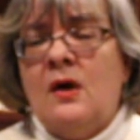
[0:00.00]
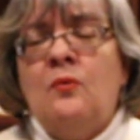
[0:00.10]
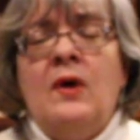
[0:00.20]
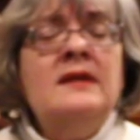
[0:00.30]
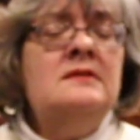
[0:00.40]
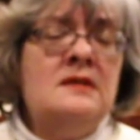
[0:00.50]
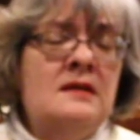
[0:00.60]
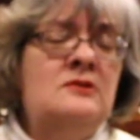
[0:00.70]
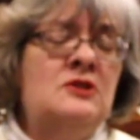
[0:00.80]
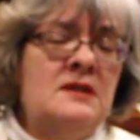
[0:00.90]
When
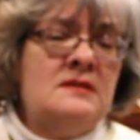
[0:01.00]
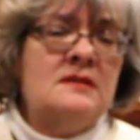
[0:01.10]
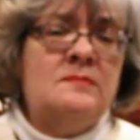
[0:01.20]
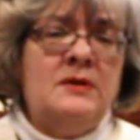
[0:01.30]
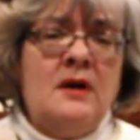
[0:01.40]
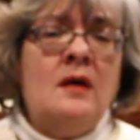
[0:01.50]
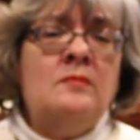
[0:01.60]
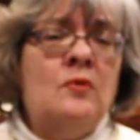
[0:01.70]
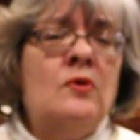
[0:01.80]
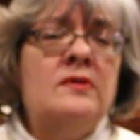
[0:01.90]
did Jesus
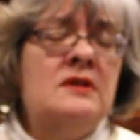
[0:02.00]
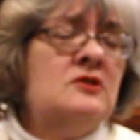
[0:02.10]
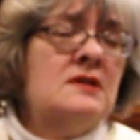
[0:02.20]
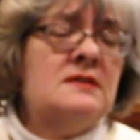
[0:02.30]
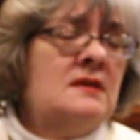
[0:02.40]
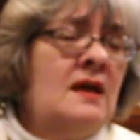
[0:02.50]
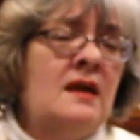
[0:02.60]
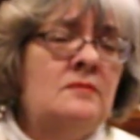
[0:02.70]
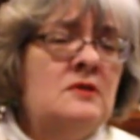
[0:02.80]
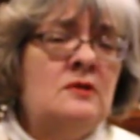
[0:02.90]
become more than just a
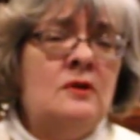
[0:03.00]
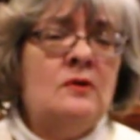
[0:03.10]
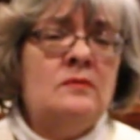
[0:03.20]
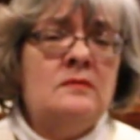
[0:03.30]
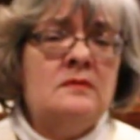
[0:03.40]
name to you?